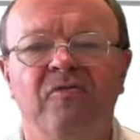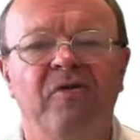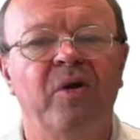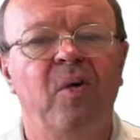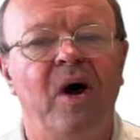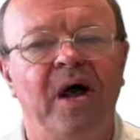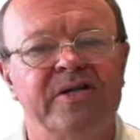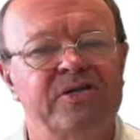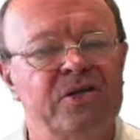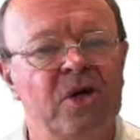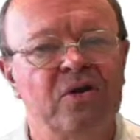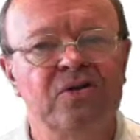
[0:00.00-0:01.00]

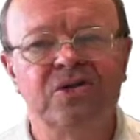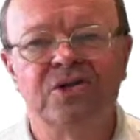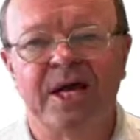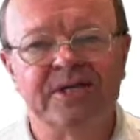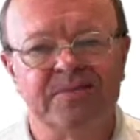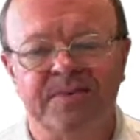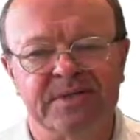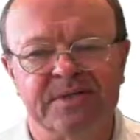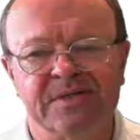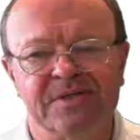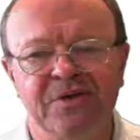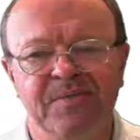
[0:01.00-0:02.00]
requires no
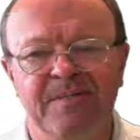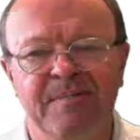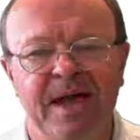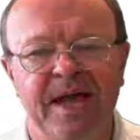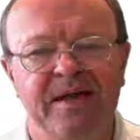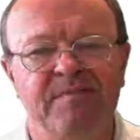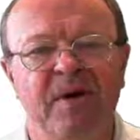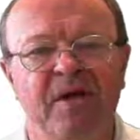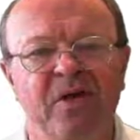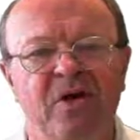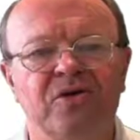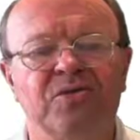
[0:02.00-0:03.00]
judgments to be made
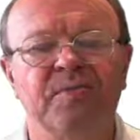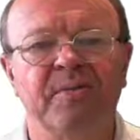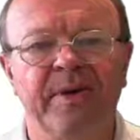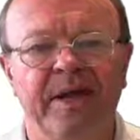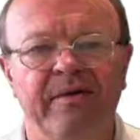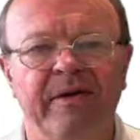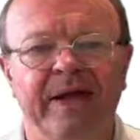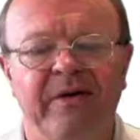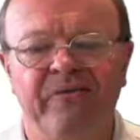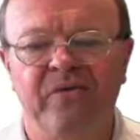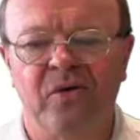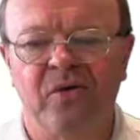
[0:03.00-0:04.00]
by those preparing
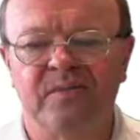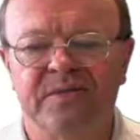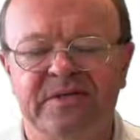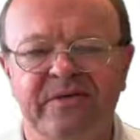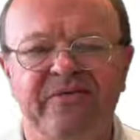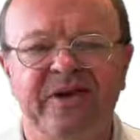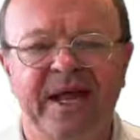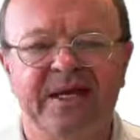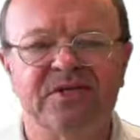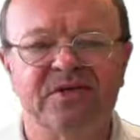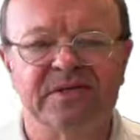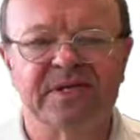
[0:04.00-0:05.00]
our firm's
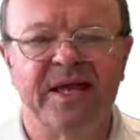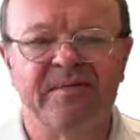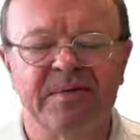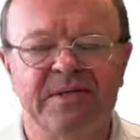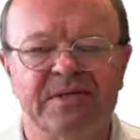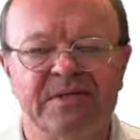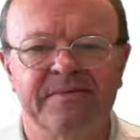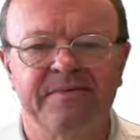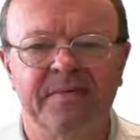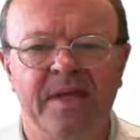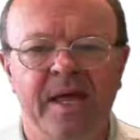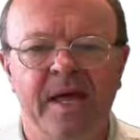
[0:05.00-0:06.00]
financial statements.
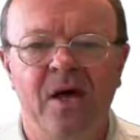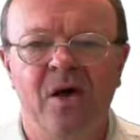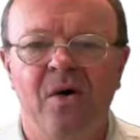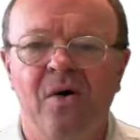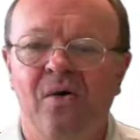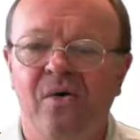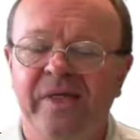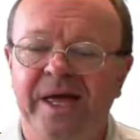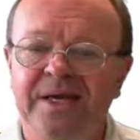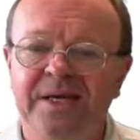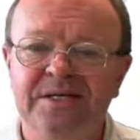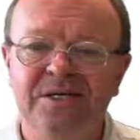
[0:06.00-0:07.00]
All
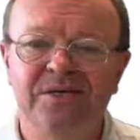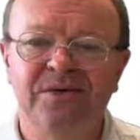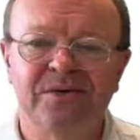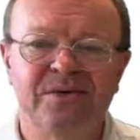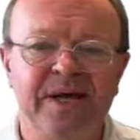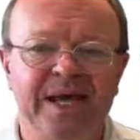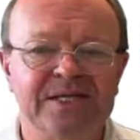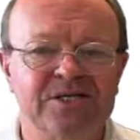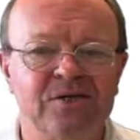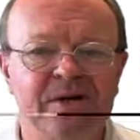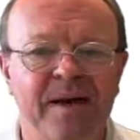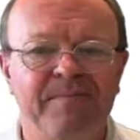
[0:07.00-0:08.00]
they need to do
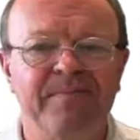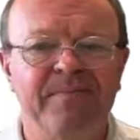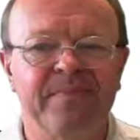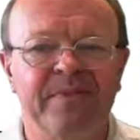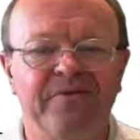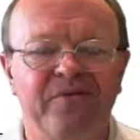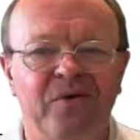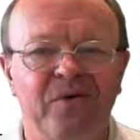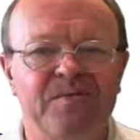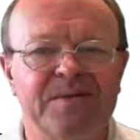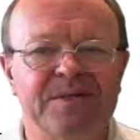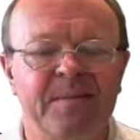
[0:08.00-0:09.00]
is look up the
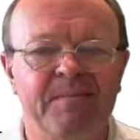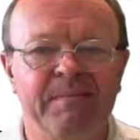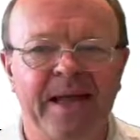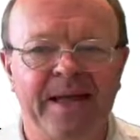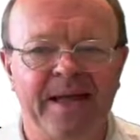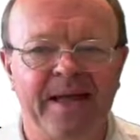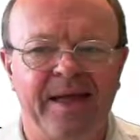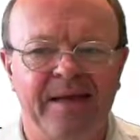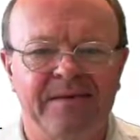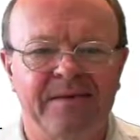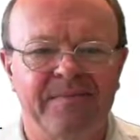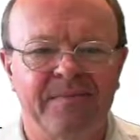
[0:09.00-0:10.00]
firm's bank
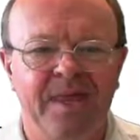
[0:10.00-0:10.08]
account.